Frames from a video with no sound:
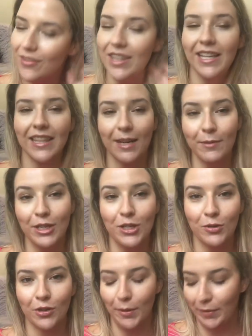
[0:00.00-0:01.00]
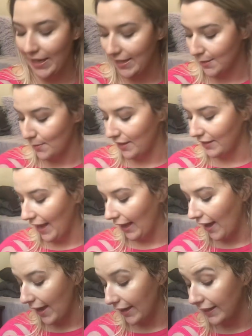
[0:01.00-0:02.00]
even think that I'm going to do a replacement.
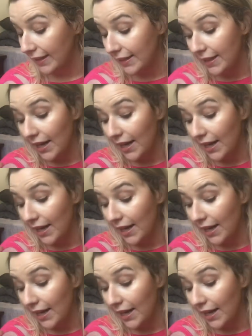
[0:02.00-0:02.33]
Like I'm